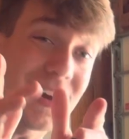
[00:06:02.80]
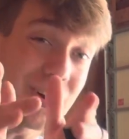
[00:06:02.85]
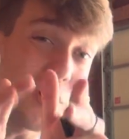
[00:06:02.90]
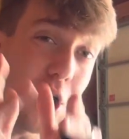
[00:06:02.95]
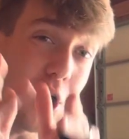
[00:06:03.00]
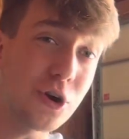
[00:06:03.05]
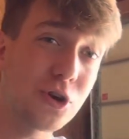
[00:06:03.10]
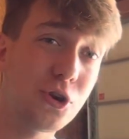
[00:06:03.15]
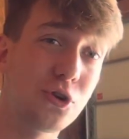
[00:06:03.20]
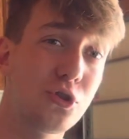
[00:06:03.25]

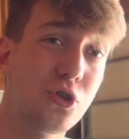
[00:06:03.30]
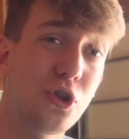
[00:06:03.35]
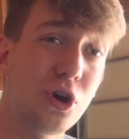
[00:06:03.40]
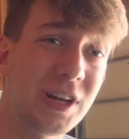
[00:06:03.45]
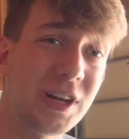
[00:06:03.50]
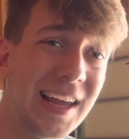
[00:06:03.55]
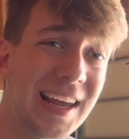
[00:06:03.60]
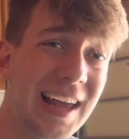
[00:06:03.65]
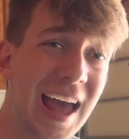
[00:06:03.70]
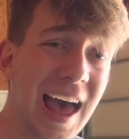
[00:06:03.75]
car you're
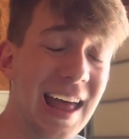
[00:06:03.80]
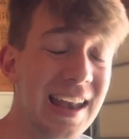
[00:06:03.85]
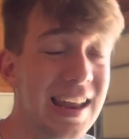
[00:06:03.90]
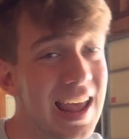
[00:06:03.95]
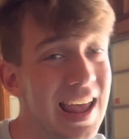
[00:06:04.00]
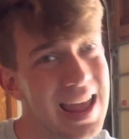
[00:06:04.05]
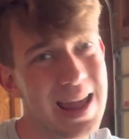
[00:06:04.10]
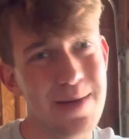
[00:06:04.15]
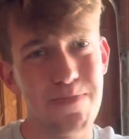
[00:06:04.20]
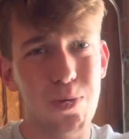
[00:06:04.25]
looking at,
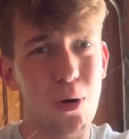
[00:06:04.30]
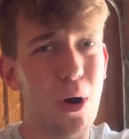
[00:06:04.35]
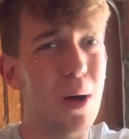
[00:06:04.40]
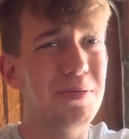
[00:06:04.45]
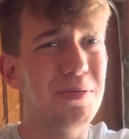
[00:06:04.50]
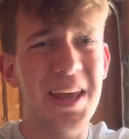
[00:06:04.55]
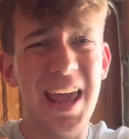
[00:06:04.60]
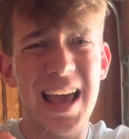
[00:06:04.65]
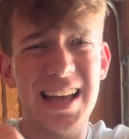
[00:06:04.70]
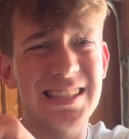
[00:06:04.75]
it
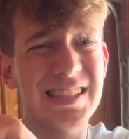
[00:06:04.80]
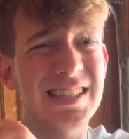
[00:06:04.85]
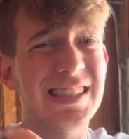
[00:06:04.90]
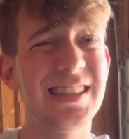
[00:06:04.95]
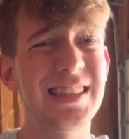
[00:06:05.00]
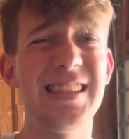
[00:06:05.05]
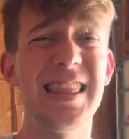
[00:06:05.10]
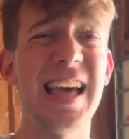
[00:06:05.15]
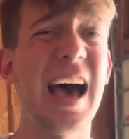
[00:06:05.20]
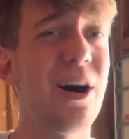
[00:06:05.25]
probably has
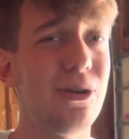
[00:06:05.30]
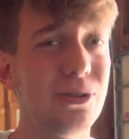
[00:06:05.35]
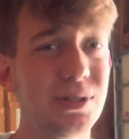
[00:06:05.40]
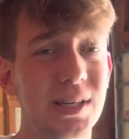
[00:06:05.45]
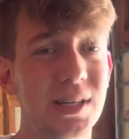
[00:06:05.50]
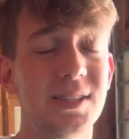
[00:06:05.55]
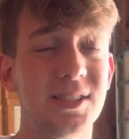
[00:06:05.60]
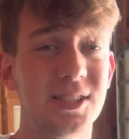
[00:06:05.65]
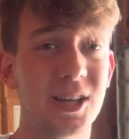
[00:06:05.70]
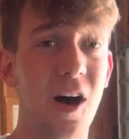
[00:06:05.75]

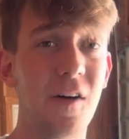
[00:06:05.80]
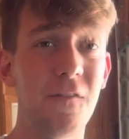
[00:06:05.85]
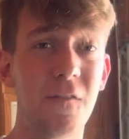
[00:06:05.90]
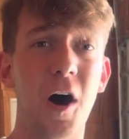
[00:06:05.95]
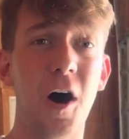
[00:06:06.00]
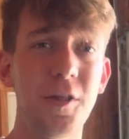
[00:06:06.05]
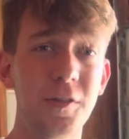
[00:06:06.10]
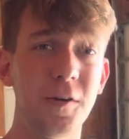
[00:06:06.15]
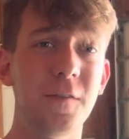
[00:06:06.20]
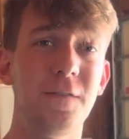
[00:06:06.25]
thousands of
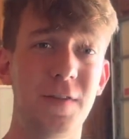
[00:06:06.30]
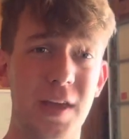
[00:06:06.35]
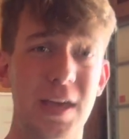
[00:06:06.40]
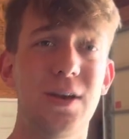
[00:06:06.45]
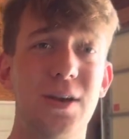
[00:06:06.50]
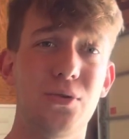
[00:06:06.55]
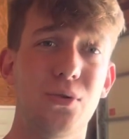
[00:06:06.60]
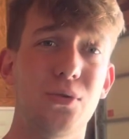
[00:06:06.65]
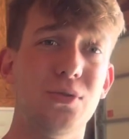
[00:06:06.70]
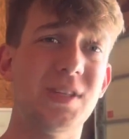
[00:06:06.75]
other
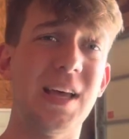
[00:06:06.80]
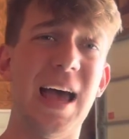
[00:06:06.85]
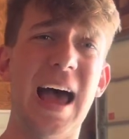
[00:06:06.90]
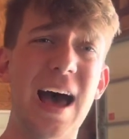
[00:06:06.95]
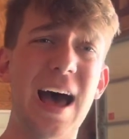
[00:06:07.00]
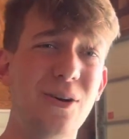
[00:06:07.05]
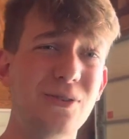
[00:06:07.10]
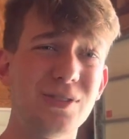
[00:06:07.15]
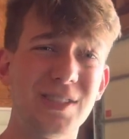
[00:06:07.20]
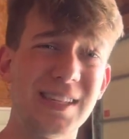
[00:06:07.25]
vehicles
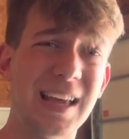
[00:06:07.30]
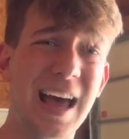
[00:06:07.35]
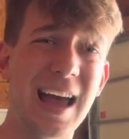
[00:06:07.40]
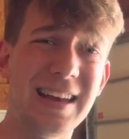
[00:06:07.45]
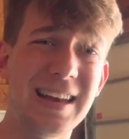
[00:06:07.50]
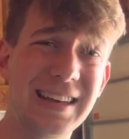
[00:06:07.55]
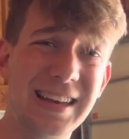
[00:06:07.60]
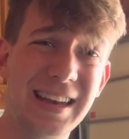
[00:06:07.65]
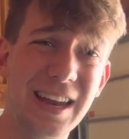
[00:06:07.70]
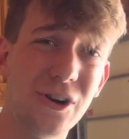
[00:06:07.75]
outside
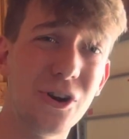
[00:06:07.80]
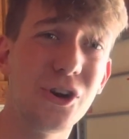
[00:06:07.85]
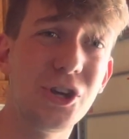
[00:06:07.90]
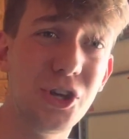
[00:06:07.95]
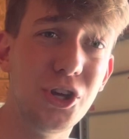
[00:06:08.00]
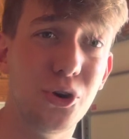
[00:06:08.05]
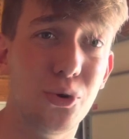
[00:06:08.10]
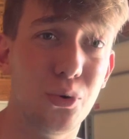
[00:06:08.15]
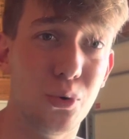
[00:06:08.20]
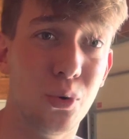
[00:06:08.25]
near
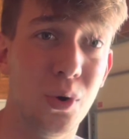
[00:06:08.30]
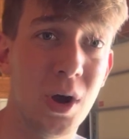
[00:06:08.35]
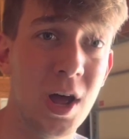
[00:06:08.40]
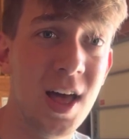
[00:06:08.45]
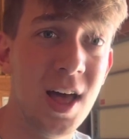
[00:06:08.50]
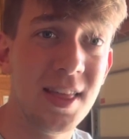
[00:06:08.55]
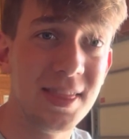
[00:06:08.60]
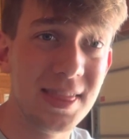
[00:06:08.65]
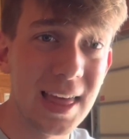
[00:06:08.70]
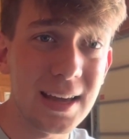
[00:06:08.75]
you
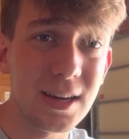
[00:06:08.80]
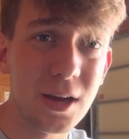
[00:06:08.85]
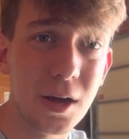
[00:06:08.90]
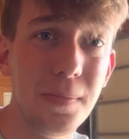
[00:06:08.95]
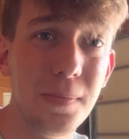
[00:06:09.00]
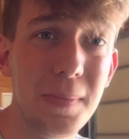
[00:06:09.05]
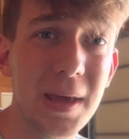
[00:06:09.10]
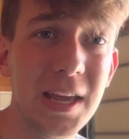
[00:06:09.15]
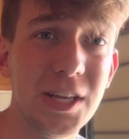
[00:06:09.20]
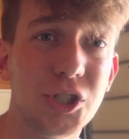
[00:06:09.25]
that could
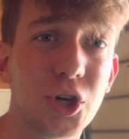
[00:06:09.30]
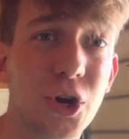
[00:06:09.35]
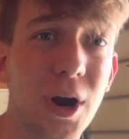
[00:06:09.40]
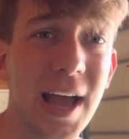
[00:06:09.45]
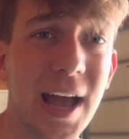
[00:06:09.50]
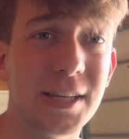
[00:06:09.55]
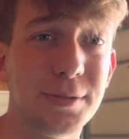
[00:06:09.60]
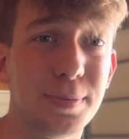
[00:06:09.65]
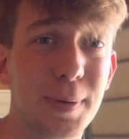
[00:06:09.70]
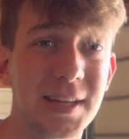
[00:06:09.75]
meet your
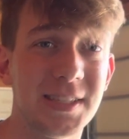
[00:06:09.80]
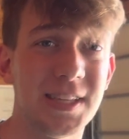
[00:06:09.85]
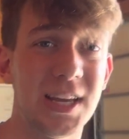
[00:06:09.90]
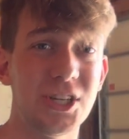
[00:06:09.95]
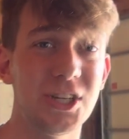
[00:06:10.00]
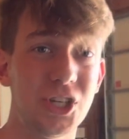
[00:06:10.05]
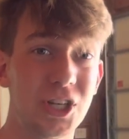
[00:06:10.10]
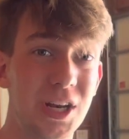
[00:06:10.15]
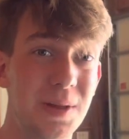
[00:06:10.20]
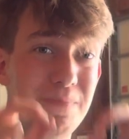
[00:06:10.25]

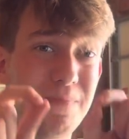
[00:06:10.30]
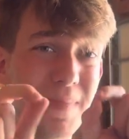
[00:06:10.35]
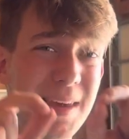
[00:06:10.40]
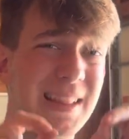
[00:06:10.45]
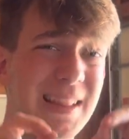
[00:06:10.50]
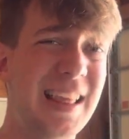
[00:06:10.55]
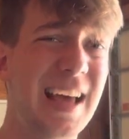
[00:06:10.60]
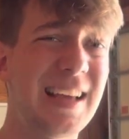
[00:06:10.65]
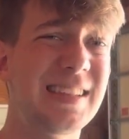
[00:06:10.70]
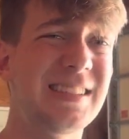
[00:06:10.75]
expectation and
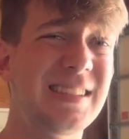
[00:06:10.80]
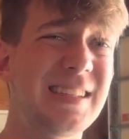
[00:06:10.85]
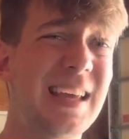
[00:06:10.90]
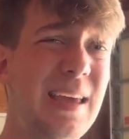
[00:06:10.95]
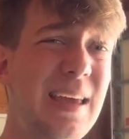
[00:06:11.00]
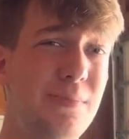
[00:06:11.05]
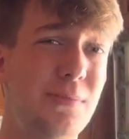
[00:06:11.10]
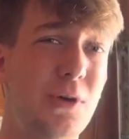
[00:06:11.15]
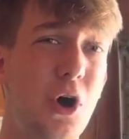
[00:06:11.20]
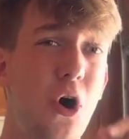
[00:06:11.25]
meet that
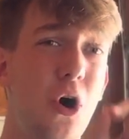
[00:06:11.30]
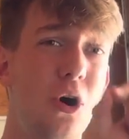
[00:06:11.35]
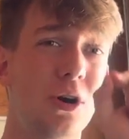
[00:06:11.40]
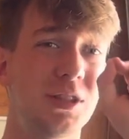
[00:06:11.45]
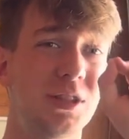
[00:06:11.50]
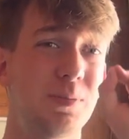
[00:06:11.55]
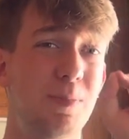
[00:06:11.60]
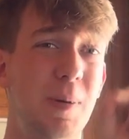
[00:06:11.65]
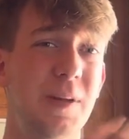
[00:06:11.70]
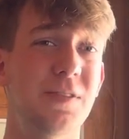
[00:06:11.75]
same car
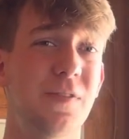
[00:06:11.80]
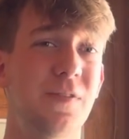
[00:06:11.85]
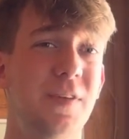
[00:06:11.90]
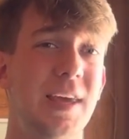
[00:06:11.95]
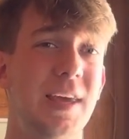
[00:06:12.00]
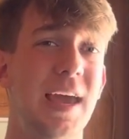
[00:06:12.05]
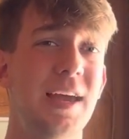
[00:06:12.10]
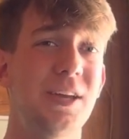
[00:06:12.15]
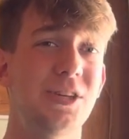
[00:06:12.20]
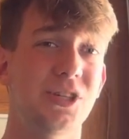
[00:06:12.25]

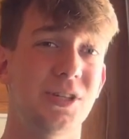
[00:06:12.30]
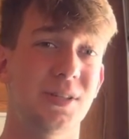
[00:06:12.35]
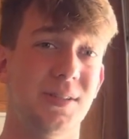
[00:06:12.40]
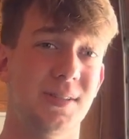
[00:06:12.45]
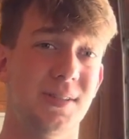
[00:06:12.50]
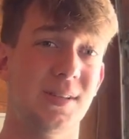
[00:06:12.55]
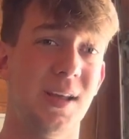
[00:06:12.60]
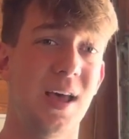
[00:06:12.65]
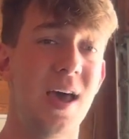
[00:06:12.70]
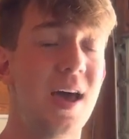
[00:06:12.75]

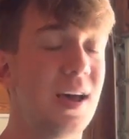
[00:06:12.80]
specifications.